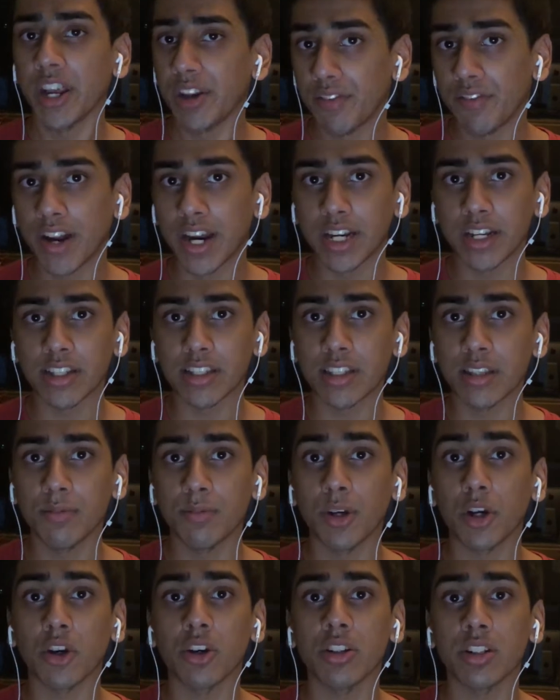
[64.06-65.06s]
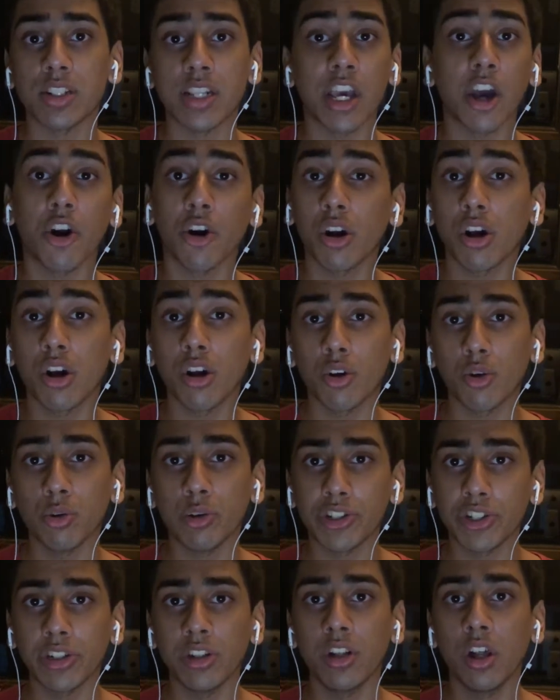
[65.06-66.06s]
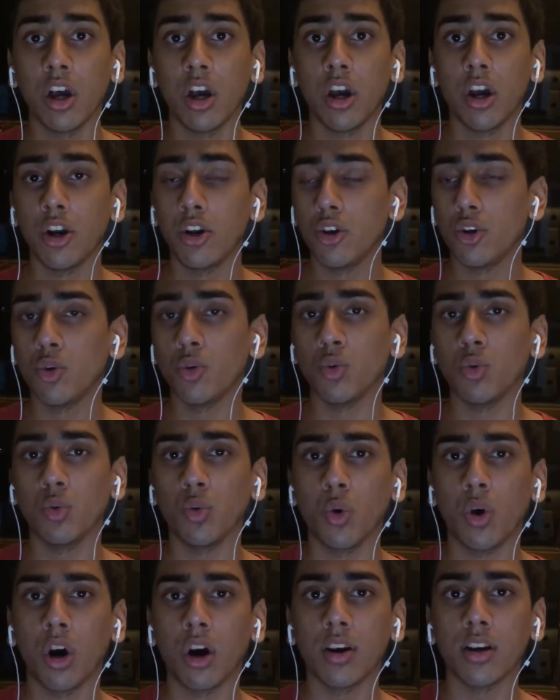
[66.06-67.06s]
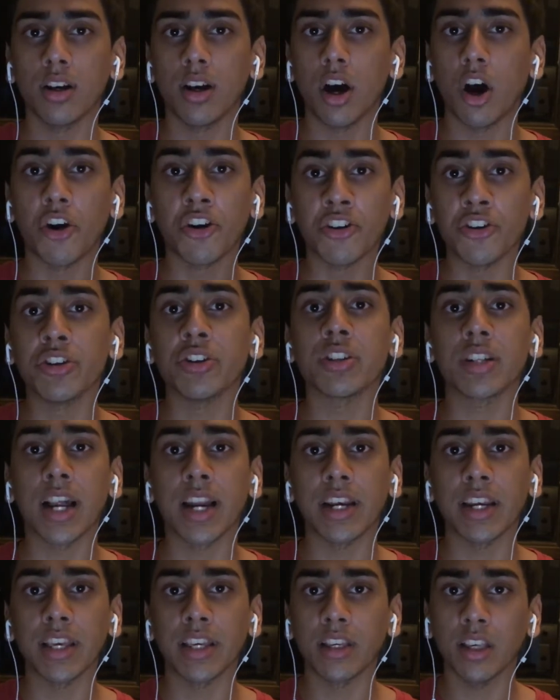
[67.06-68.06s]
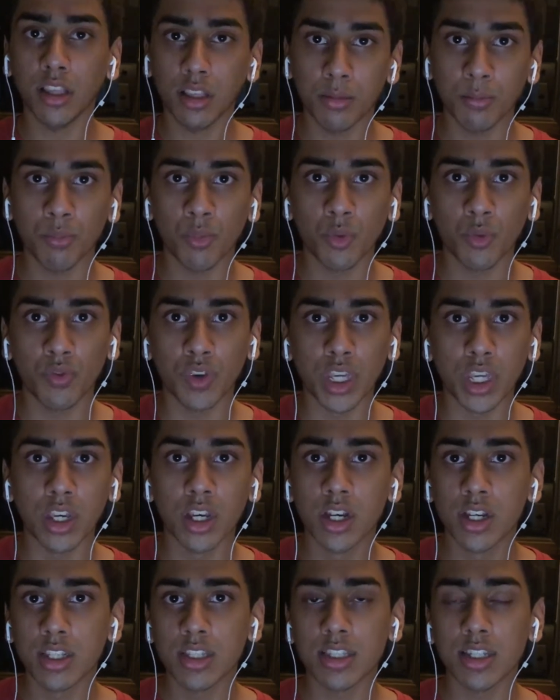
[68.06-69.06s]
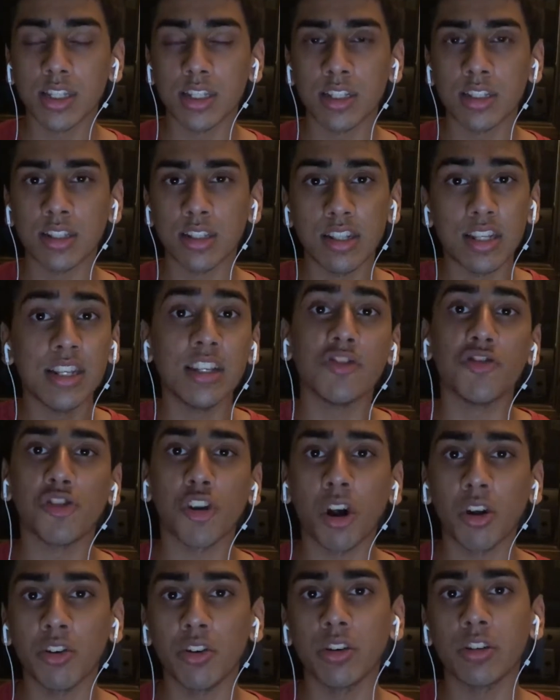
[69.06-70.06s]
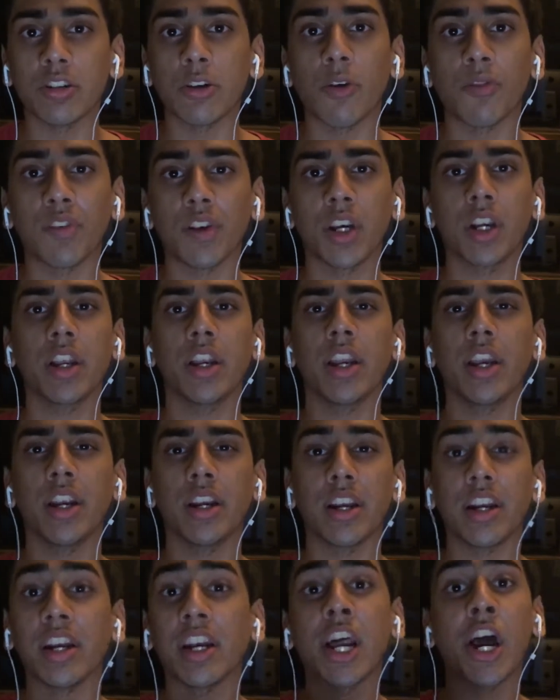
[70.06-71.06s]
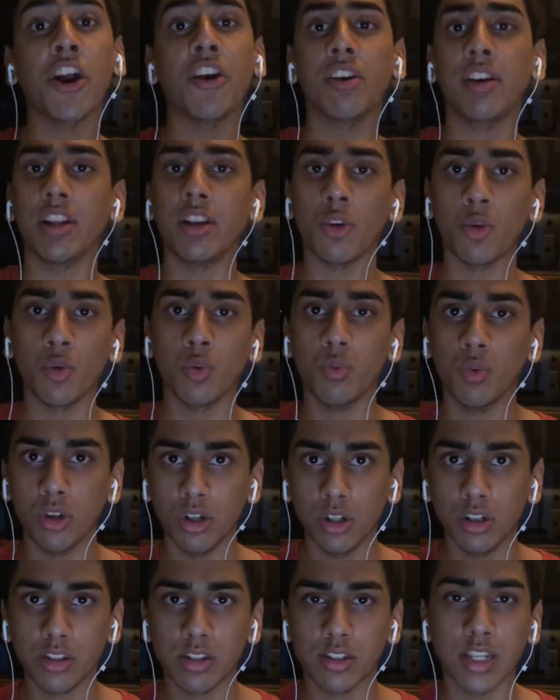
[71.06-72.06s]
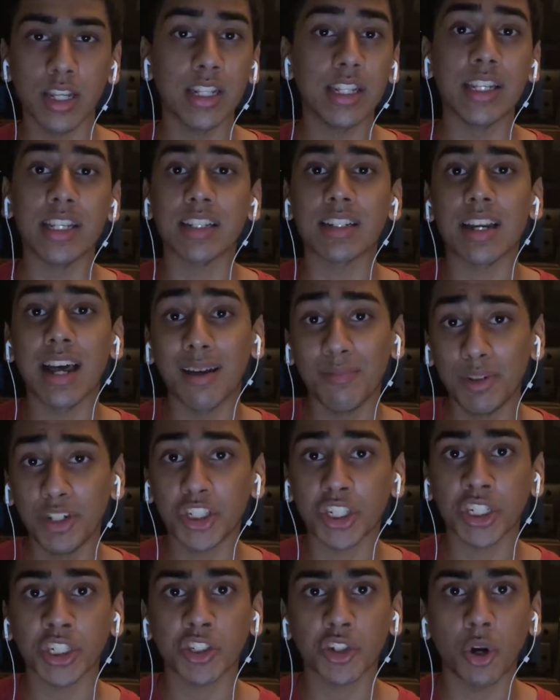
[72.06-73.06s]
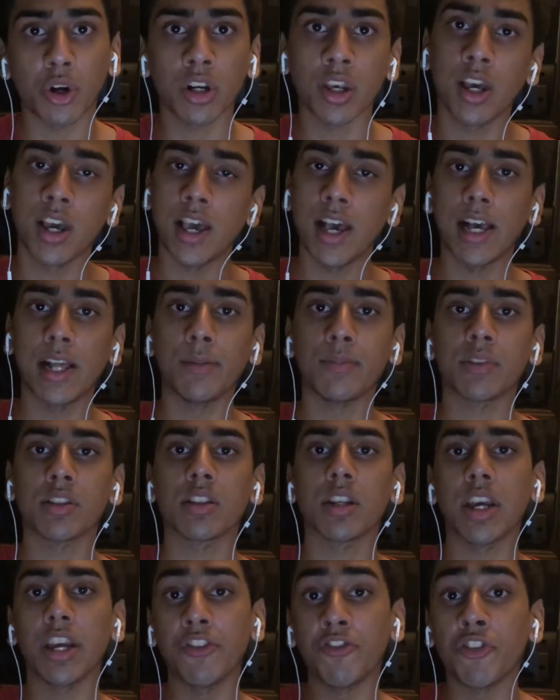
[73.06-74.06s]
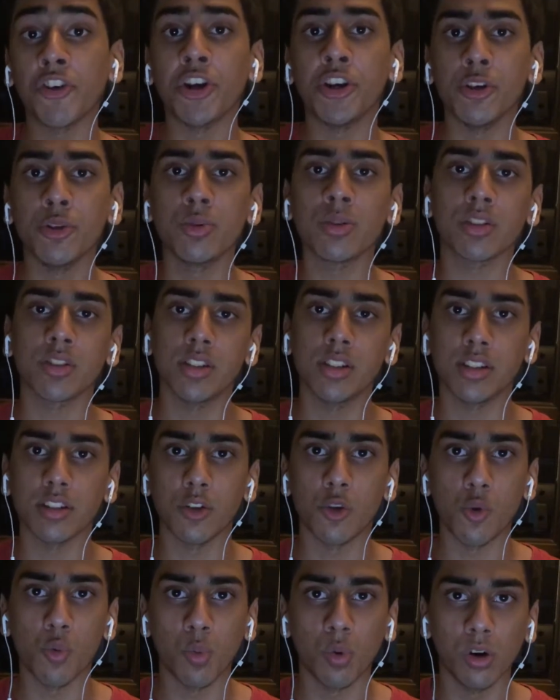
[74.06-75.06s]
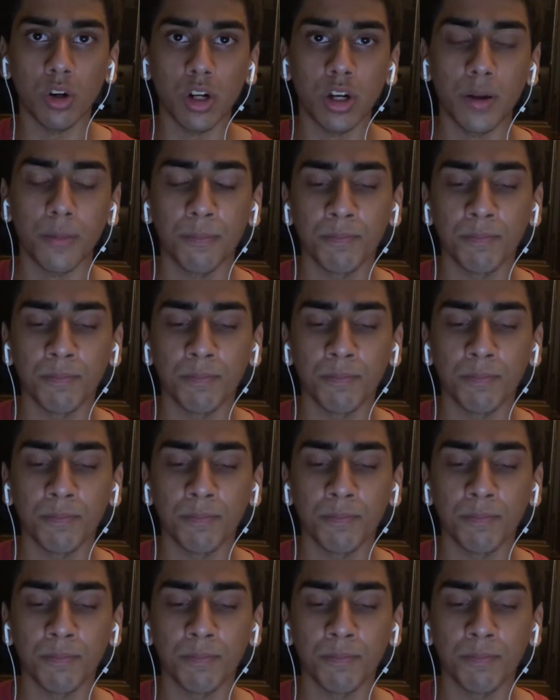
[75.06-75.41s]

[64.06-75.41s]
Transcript: and fantasy because they are crucial to understanding the movie, since these genres often create entirely new worlds and the establishing shot helps introduce this new world.